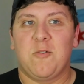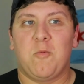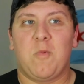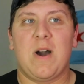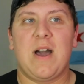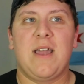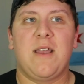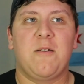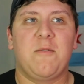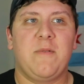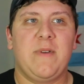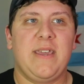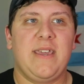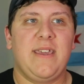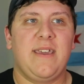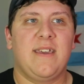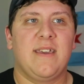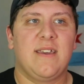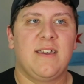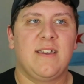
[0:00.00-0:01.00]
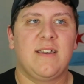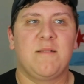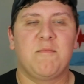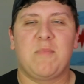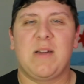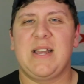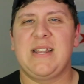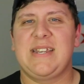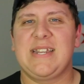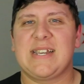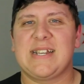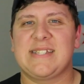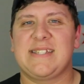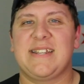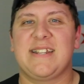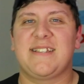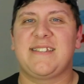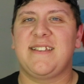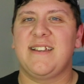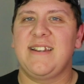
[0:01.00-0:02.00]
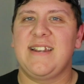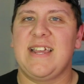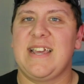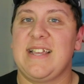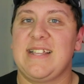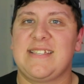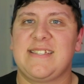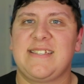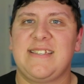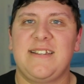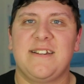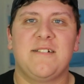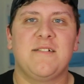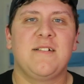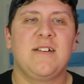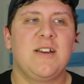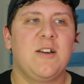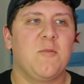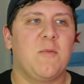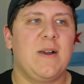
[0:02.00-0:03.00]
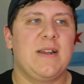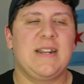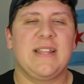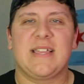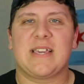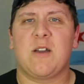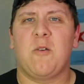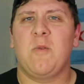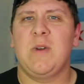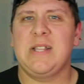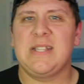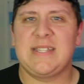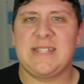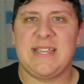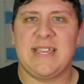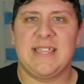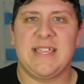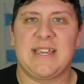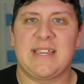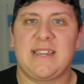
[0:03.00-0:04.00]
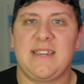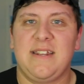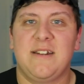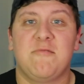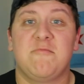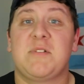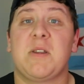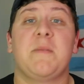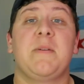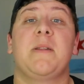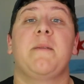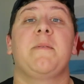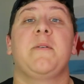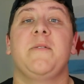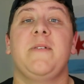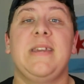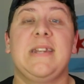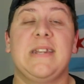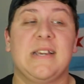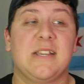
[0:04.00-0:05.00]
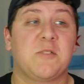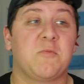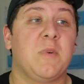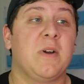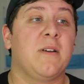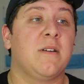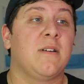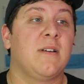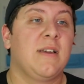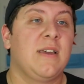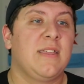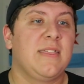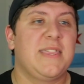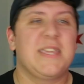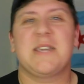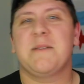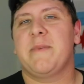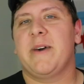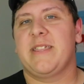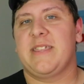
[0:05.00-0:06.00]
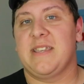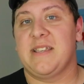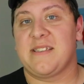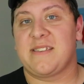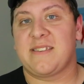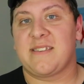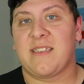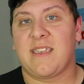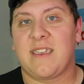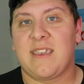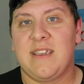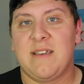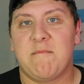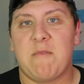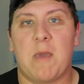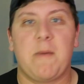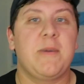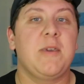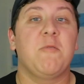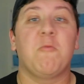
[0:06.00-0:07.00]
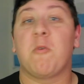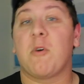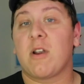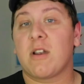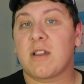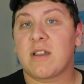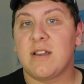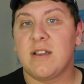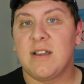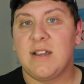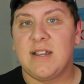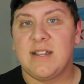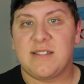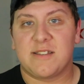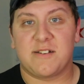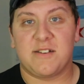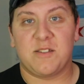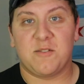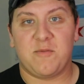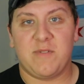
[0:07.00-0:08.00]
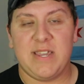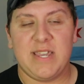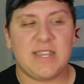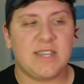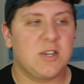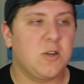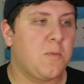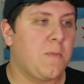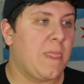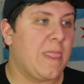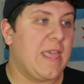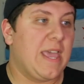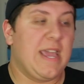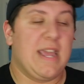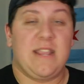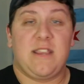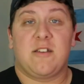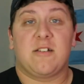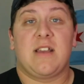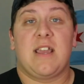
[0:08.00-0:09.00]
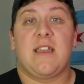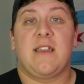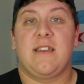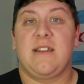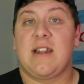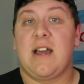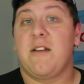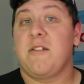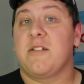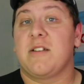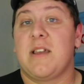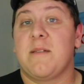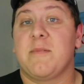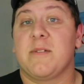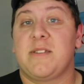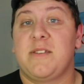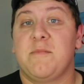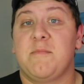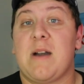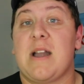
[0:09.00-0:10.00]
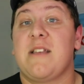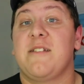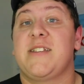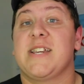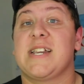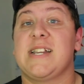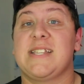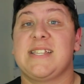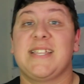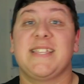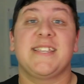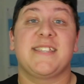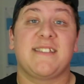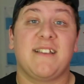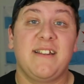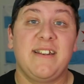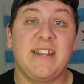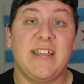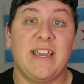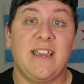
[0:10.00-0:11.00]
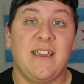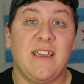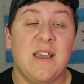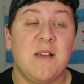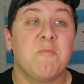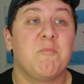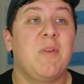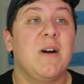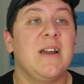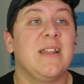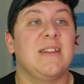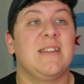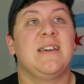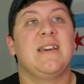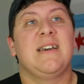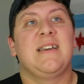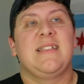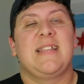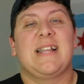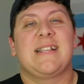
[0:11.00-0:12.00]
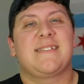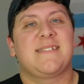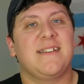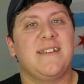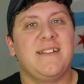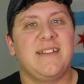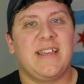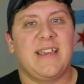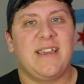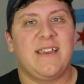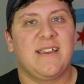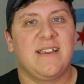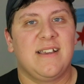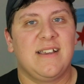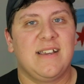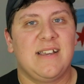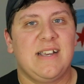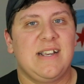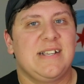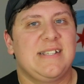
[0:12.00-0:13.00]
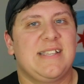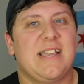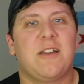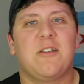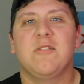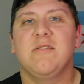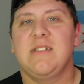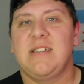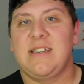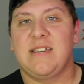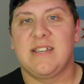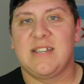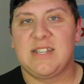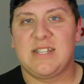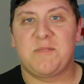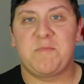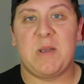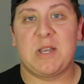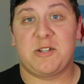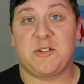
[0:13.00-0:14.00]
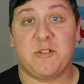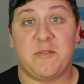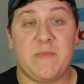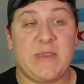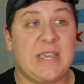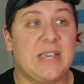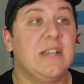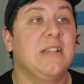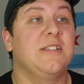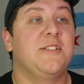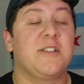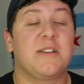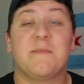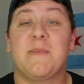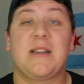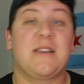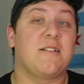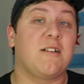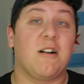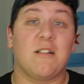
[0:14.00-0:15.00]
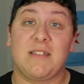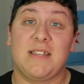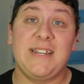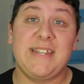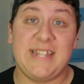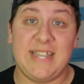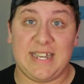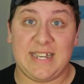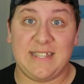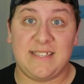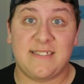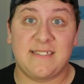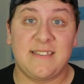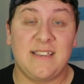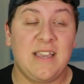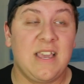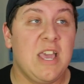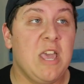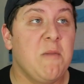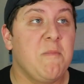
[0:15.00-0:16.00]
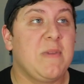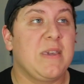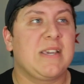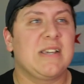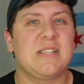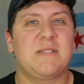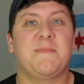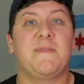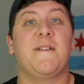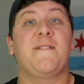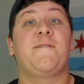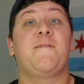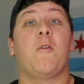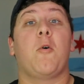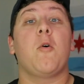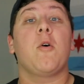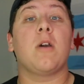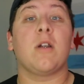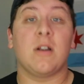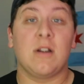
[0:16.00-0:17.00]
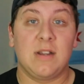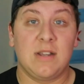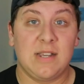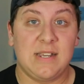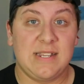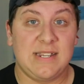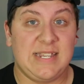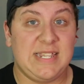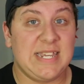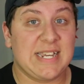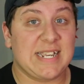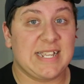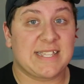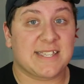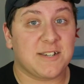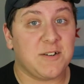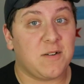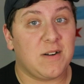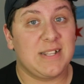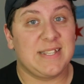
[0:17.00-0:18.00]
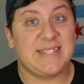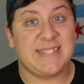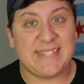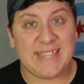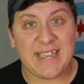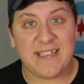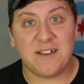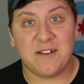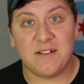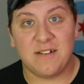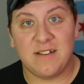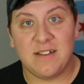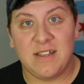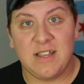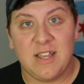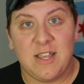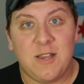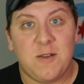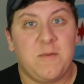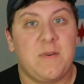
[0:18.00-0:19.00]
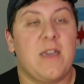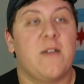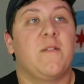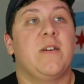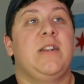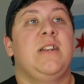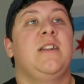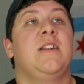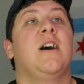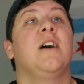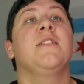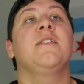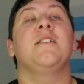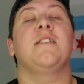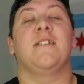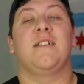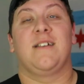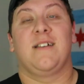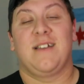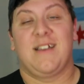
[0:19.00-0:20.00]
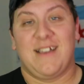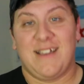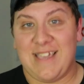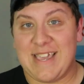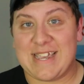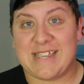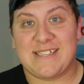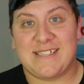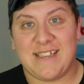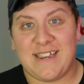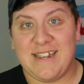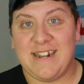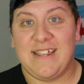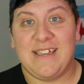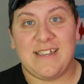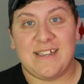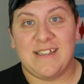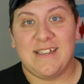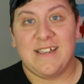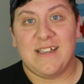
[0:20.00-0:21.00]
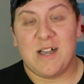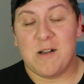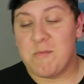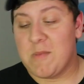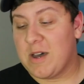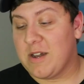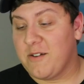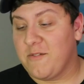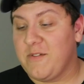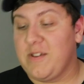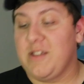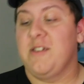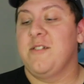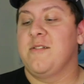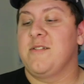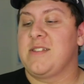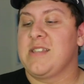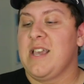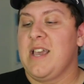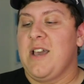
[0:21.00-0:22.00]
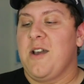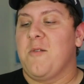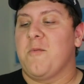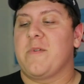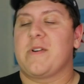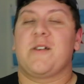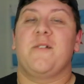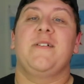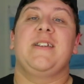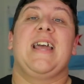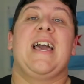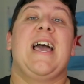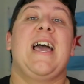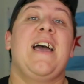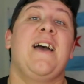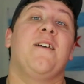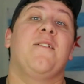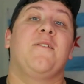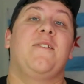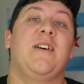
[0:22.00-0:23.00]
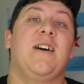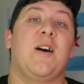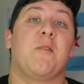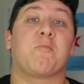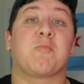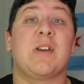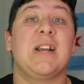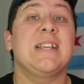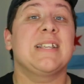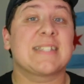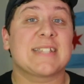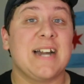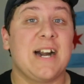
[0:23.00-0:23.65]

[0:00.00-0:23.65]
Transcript: Why are we buying tickets on a Sunday? It's, you know, why not like a Wednesday like, you know, WWE does? Well, think about this. Maybe you work during the week and you're able to buy your tickets on the Sunday. But that Sunday is not only special because you can buy your all-in tickets, because before tickets go on sale, we have another exciting amount of news. We're going to have a press